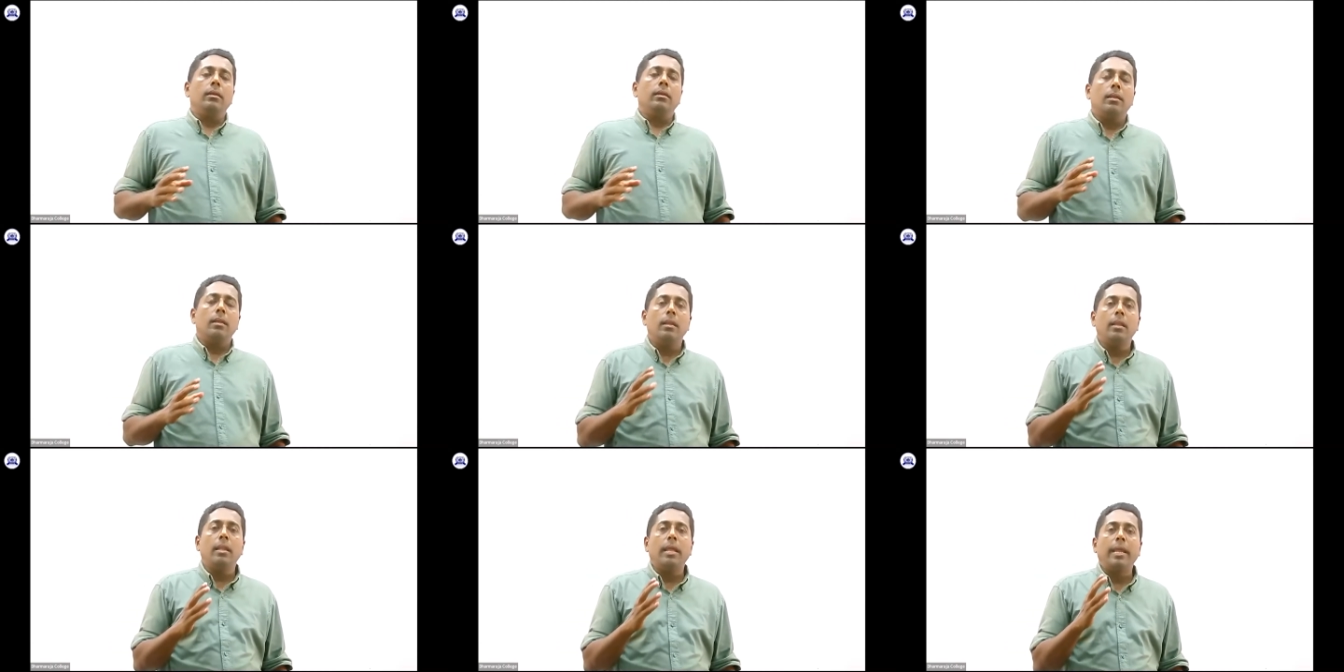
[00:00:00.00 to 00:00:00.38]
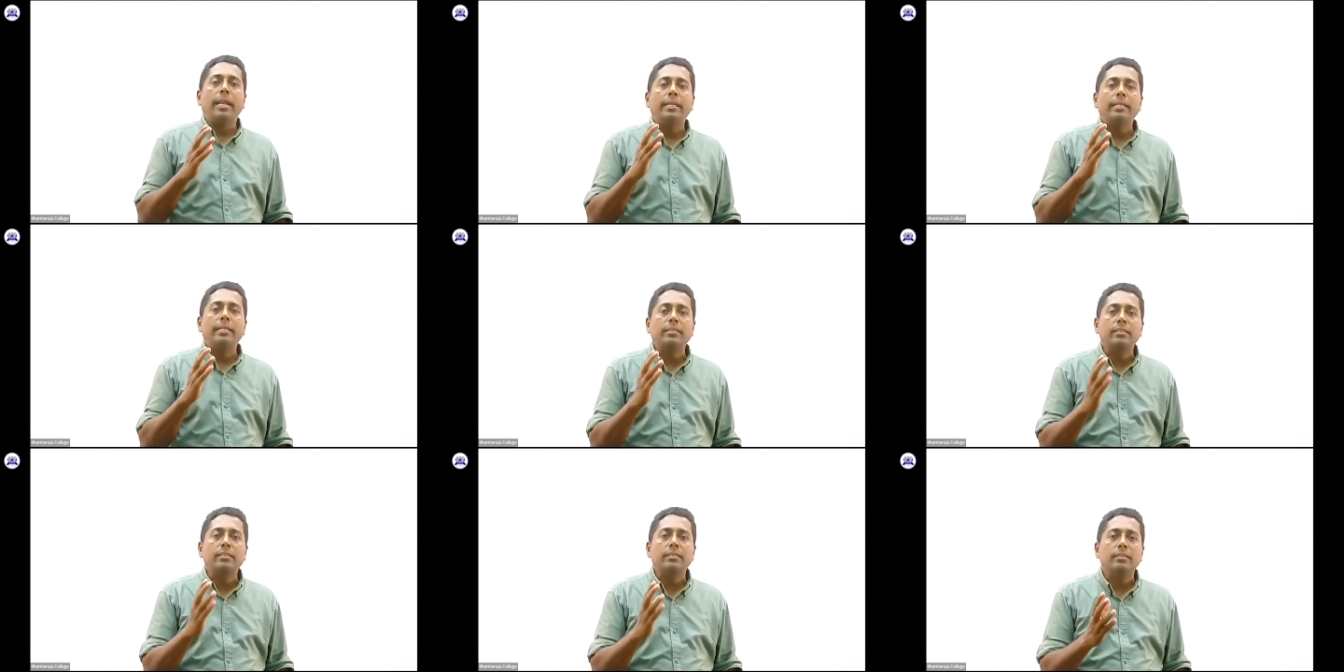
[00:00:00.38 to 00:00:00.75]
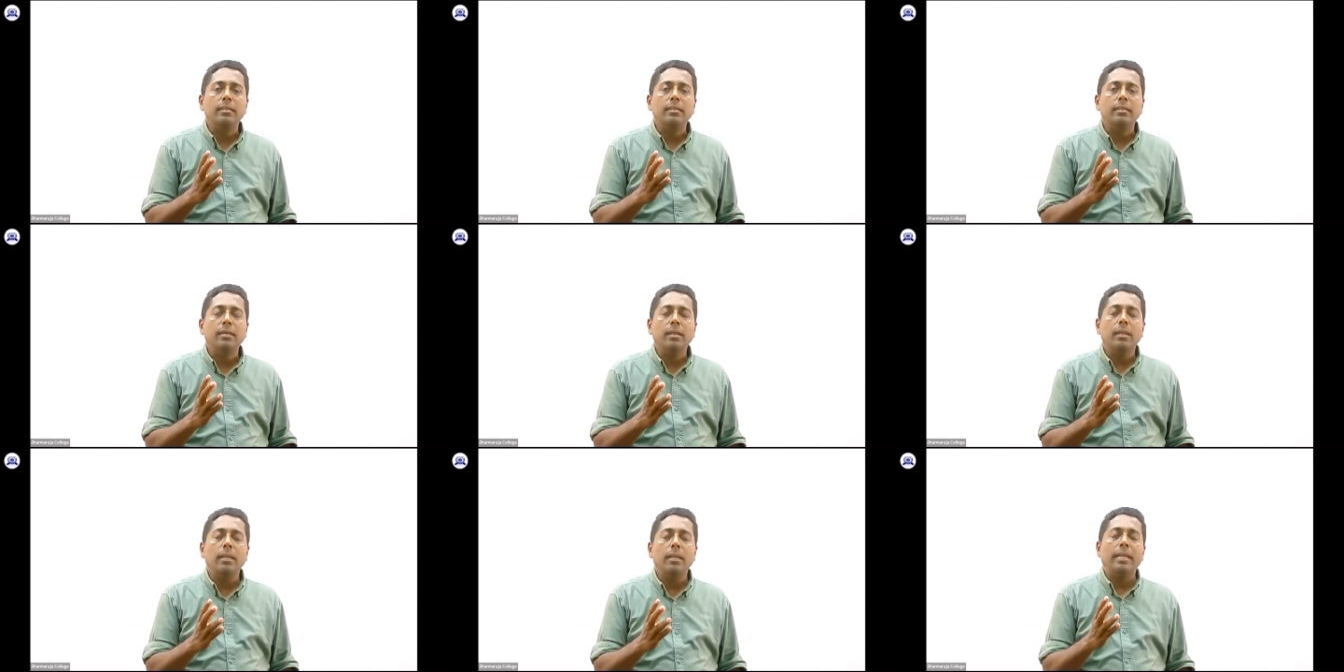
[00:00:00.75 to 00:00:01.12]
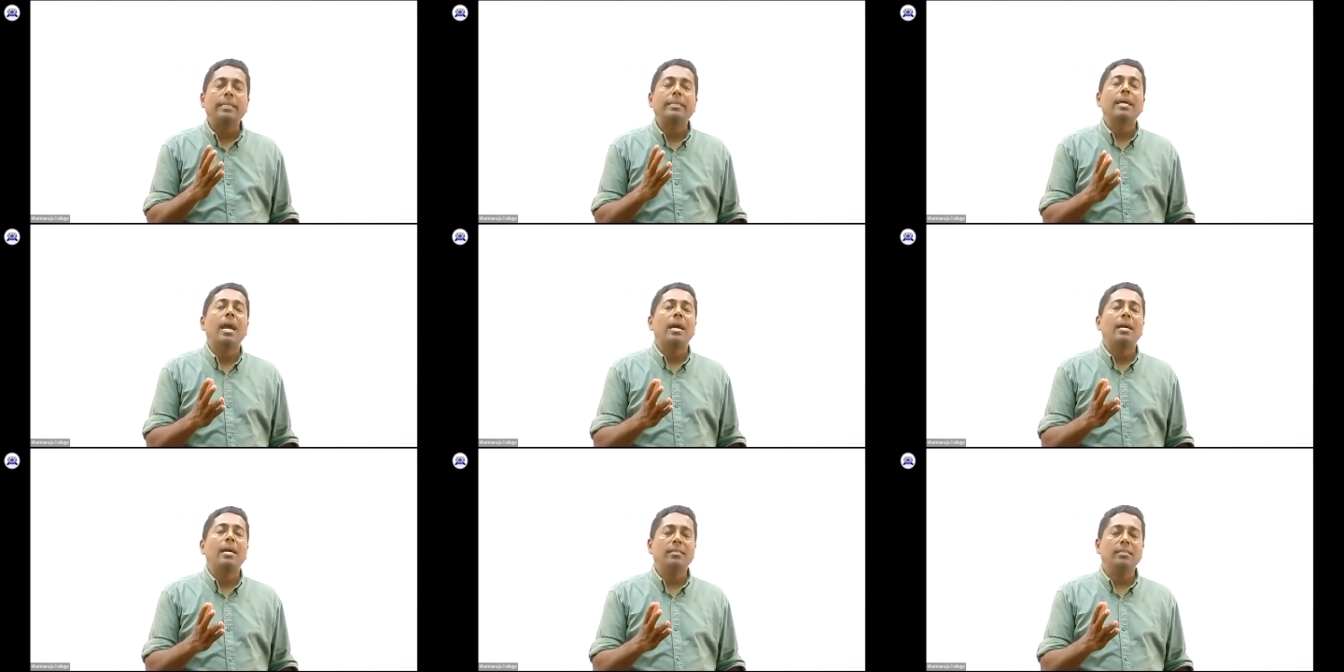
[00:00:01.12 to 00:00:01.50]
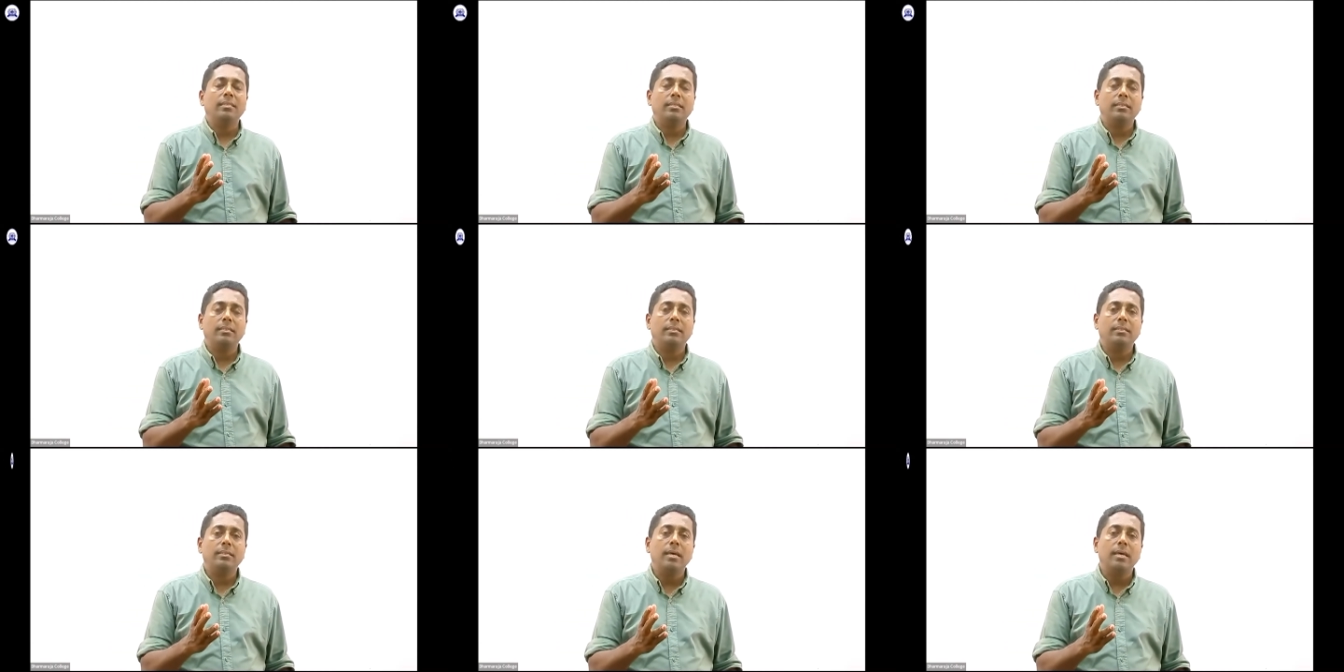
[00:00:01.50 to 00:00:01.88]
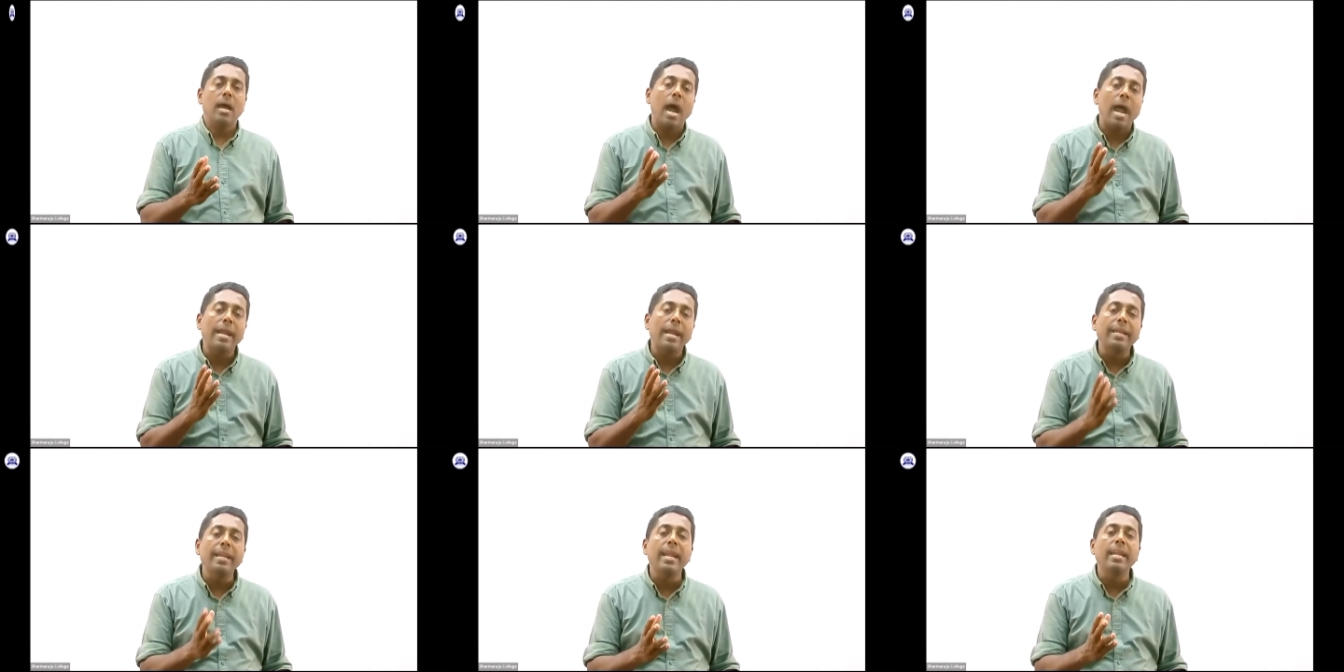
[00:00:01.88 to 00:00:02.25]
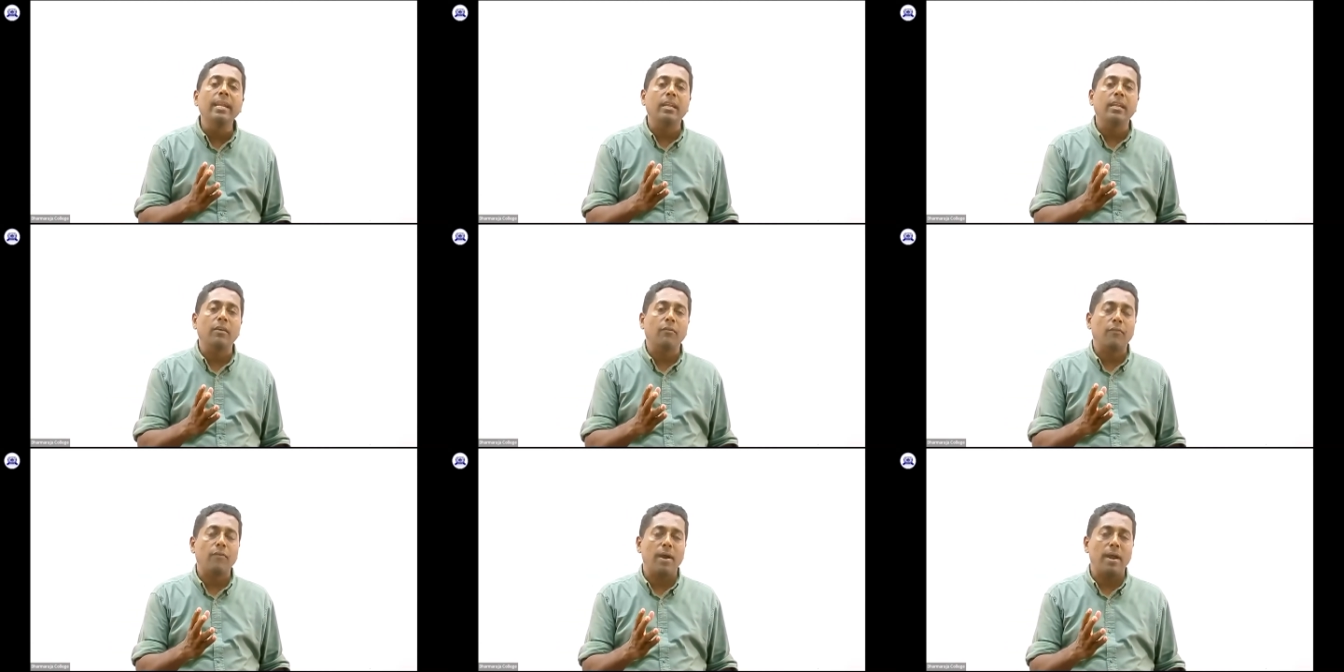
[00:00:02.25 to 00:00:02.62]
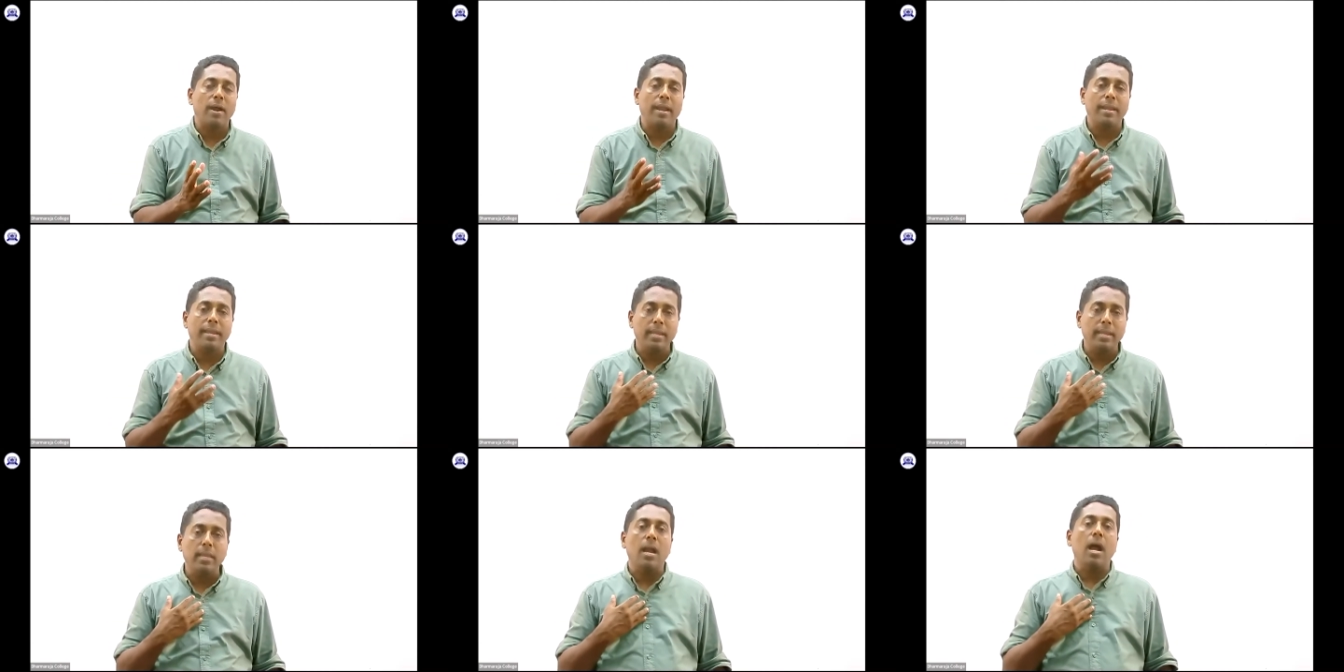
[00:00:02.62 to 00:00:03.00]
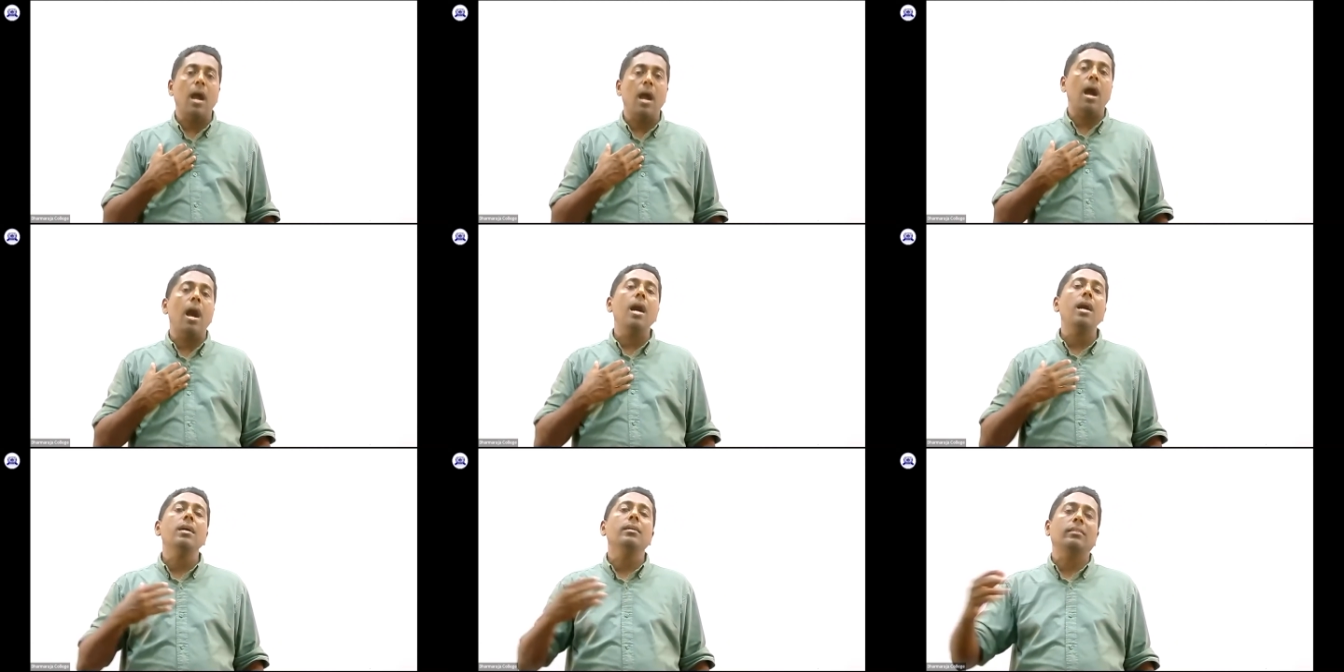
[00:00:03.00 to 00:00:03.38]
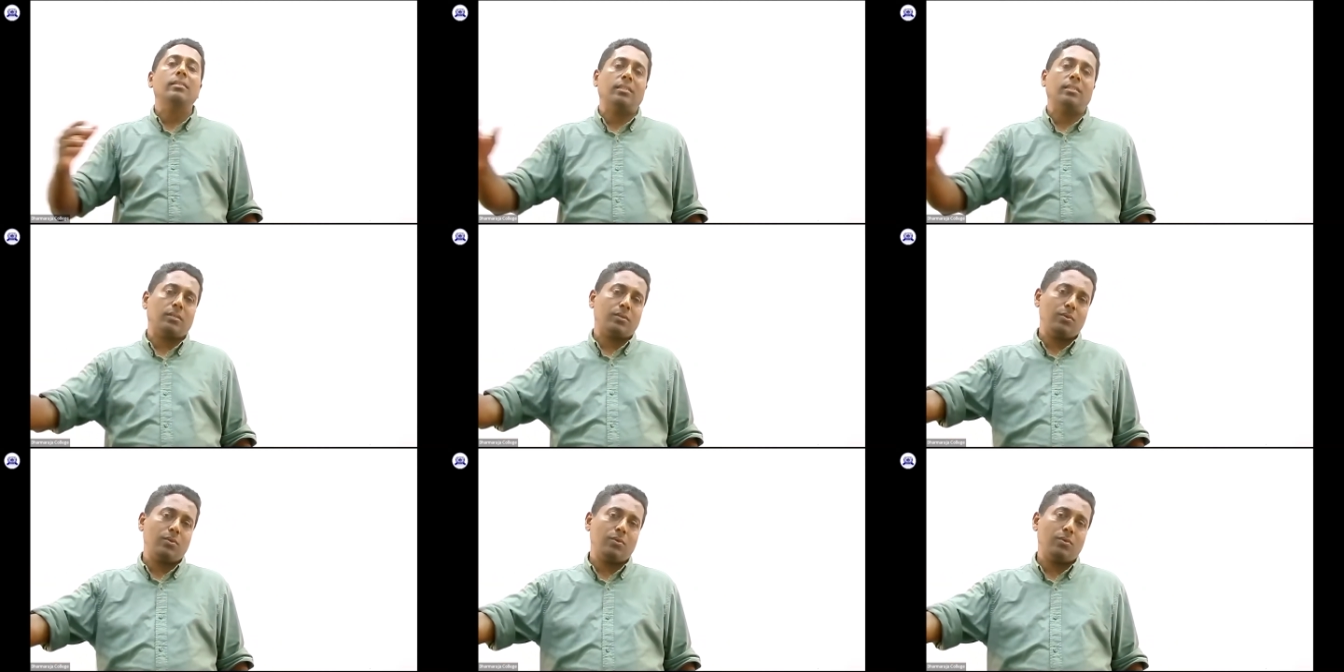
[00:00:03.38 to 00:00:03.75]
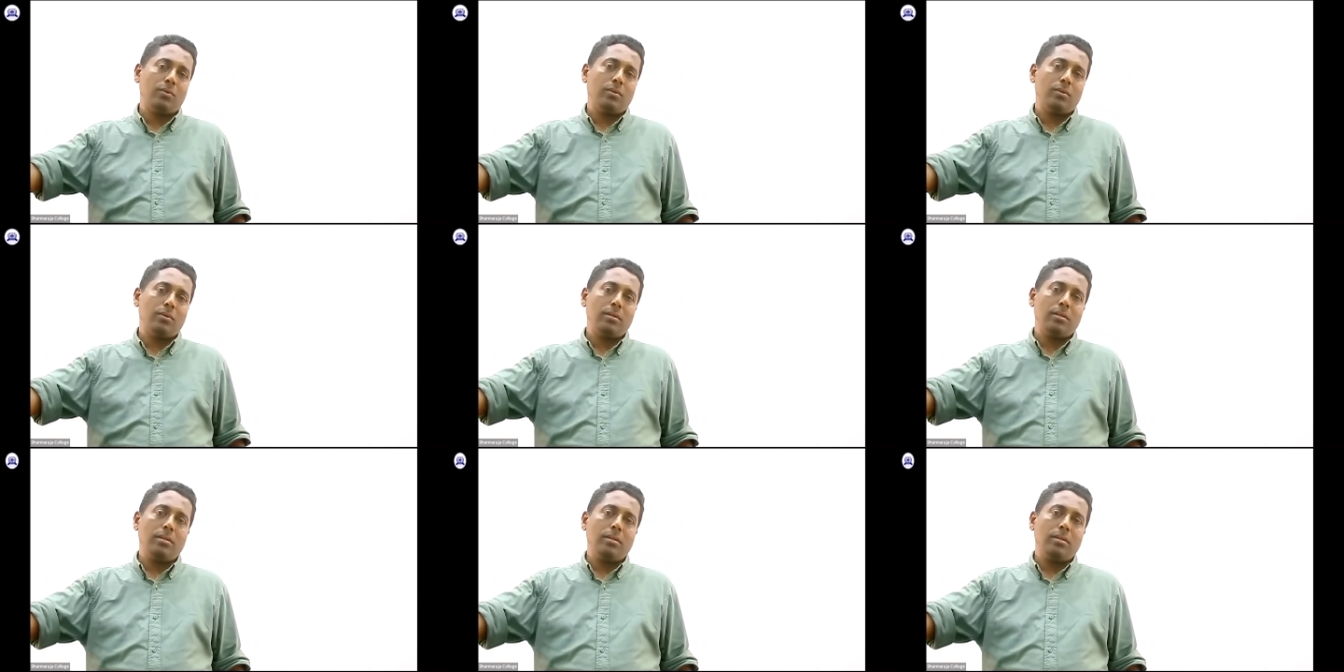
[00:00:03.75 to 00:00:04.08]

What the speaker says: Let us identify our school.